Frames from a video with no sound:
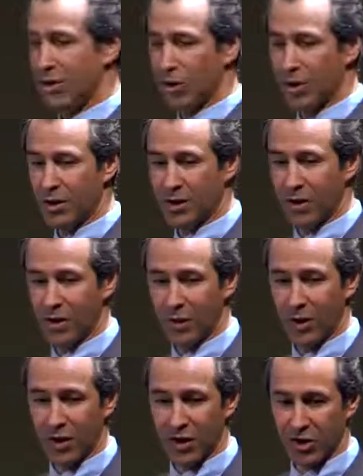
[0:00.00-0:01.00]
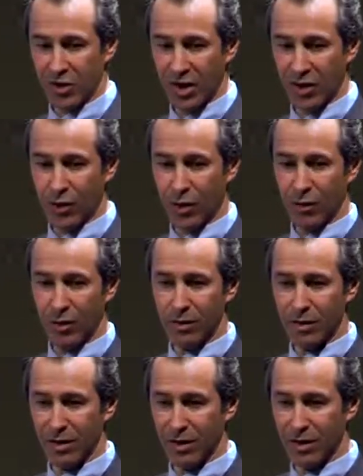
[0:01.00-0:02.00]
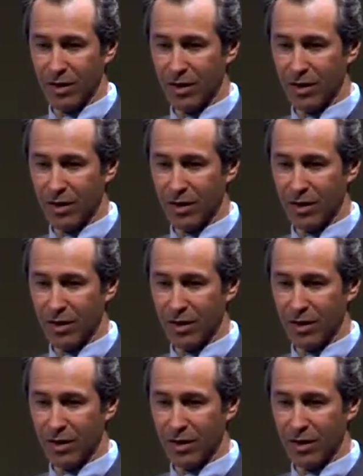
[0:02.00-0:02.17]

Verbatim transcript: Cortisol is one of the stress hormones.